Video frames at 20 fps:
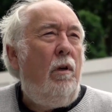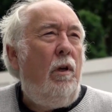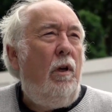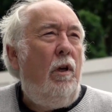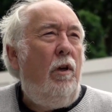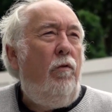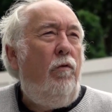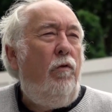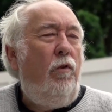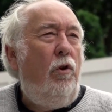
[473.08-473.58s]

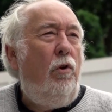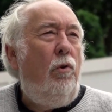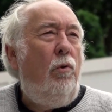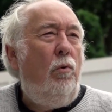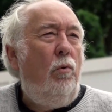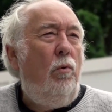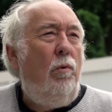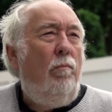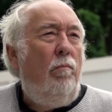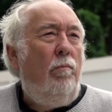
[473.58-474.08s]
if
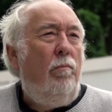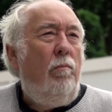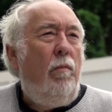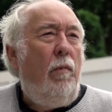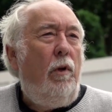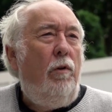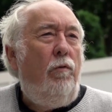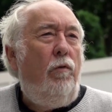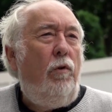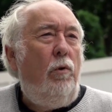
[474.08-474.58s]
you
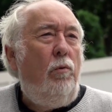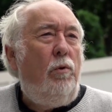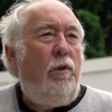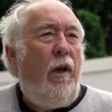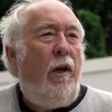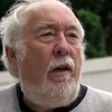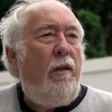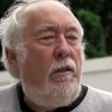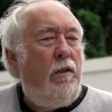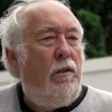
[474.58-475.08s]

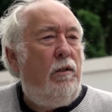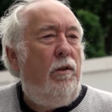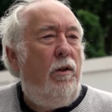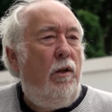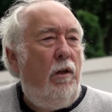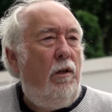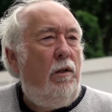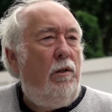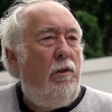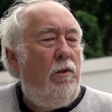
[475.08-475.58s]
test
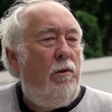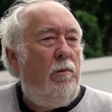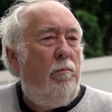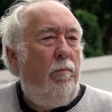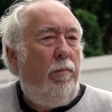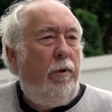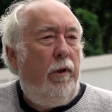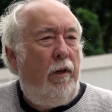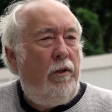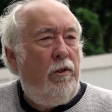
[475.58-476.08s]
these
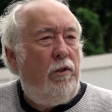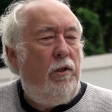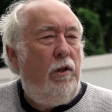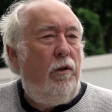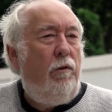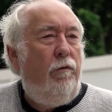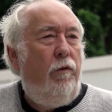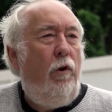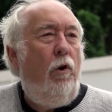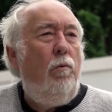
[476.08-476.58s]
plastic
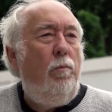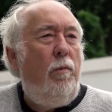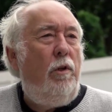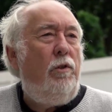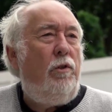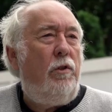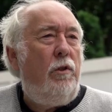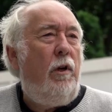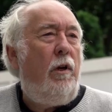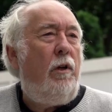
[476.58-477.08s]
foam
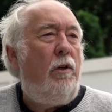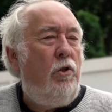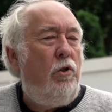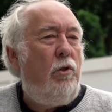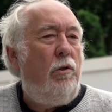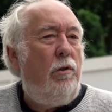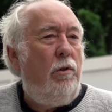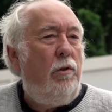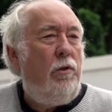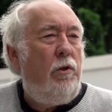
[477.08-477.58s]

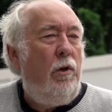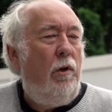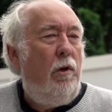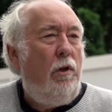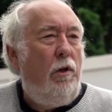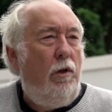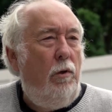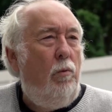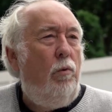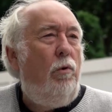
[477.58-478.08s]
insulations,
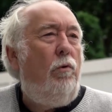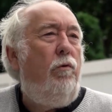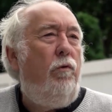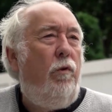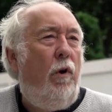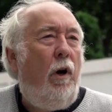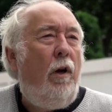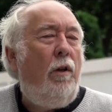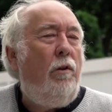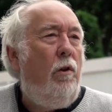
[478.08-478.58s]
you will
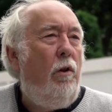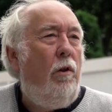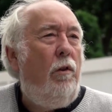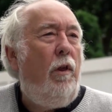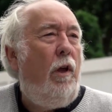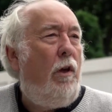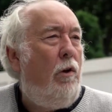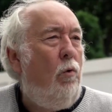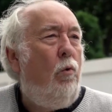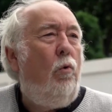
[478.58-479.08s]
find that
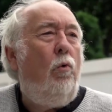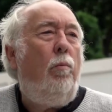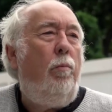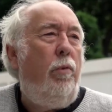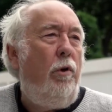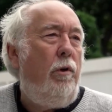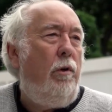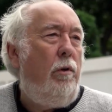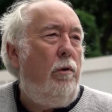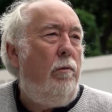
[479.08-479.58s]
they all burn.